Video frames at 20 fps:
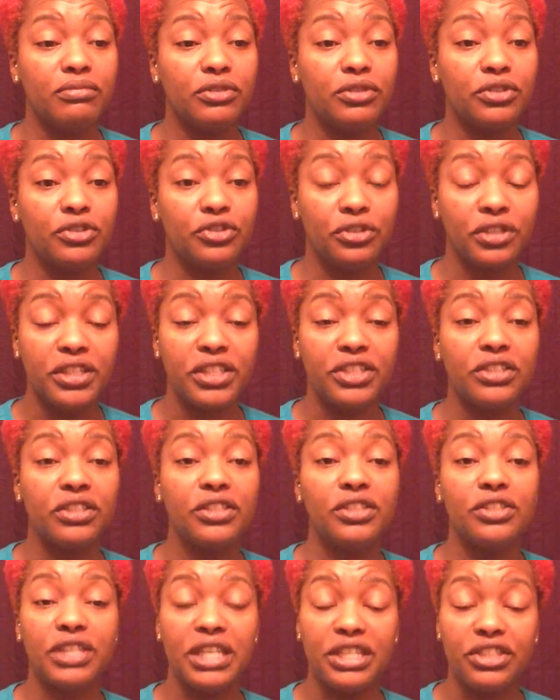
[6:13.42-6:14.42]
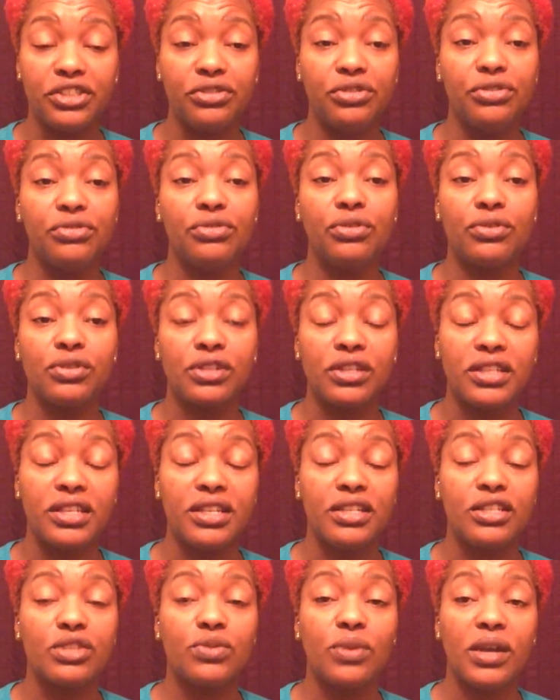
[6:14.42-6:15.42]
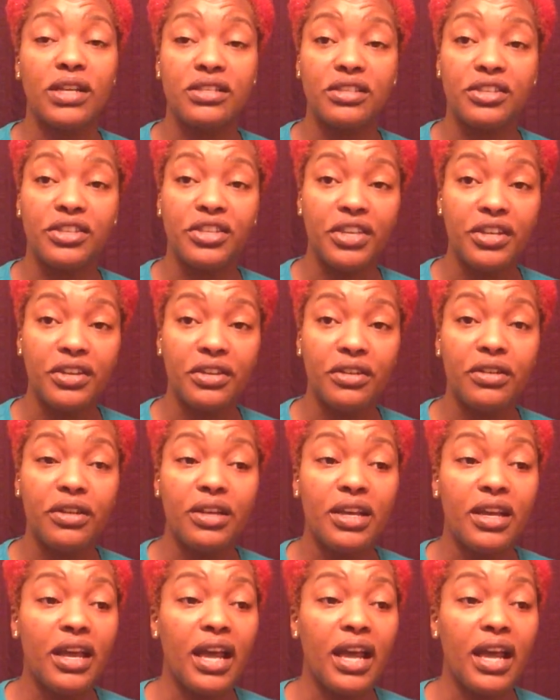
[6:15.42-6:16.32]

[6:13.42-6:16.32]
Traditionally, yes, you do go to the dentist twice a year.